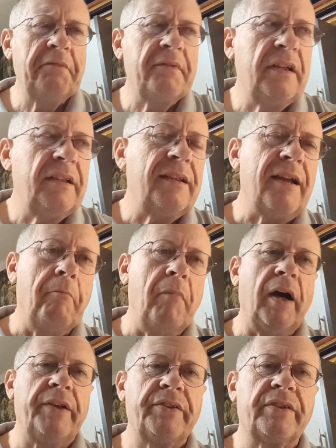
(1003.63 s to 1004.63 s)
Not
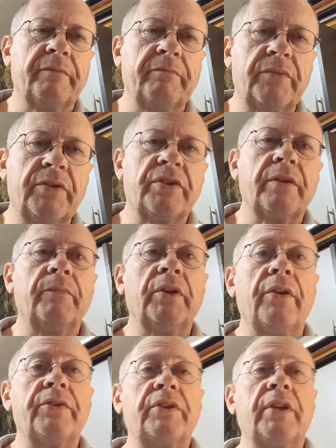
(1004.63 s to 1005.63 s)
much. Some
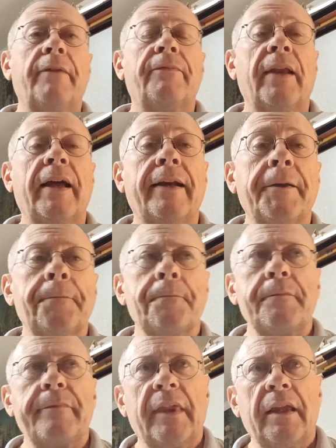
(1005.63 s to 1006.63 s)
little stuff like
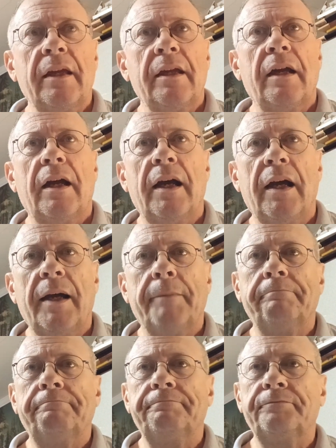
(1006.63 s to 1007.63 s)

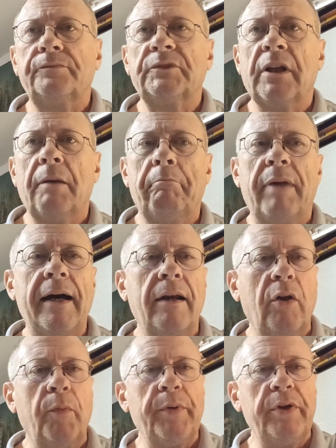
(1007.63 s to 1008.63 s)
bottle
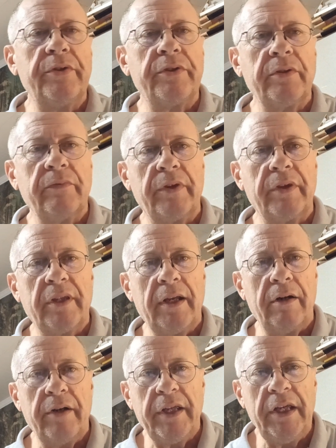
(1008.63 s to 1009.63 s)
openers that are
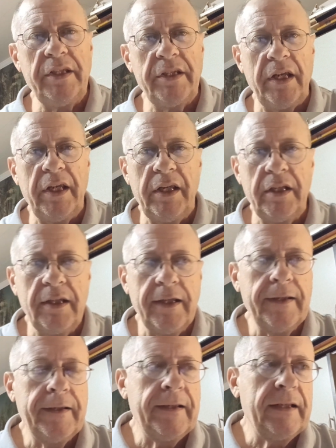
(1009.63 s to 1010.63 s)
a keychain,
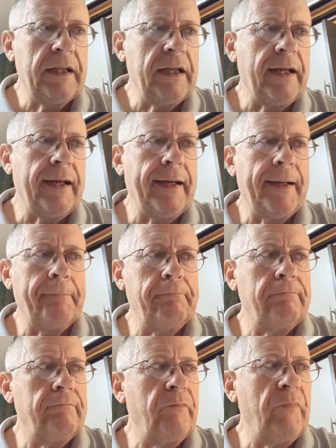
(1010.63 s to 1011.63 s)

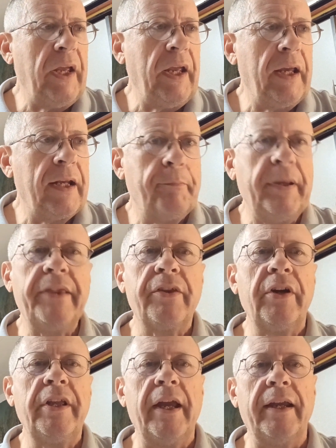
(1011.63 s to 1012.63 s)
and a P-38.
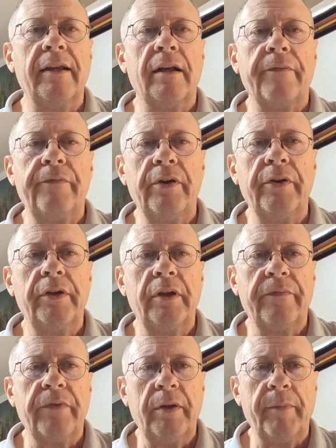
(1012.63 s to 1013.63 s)
I don't know
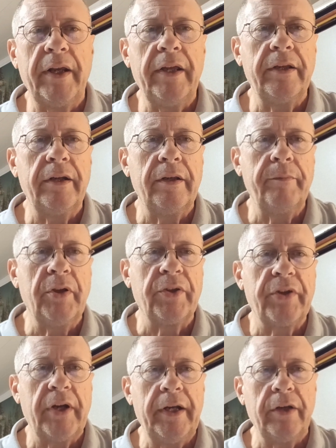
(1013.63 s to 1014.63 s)
if anybody in there in the
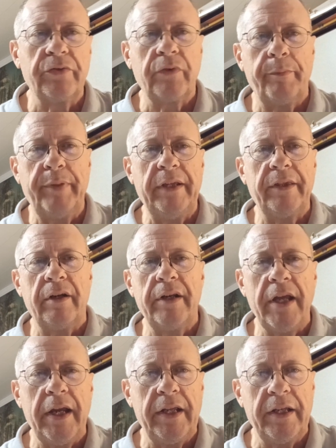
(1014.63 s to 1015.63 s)
military knows what a
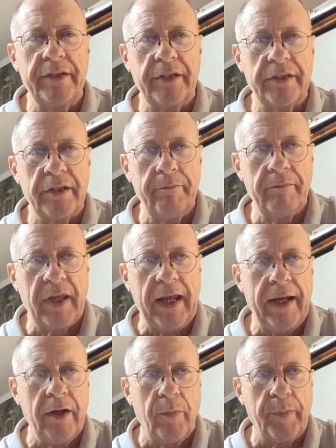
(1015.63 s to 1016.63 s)
P-38 is. It's a
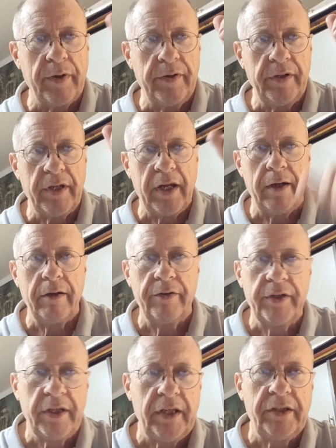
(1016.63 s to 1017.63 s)
can opener you carry on
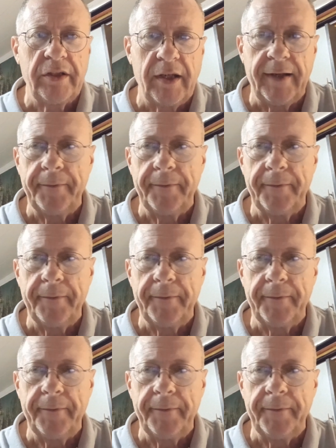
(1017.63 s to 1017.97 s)
your keychain.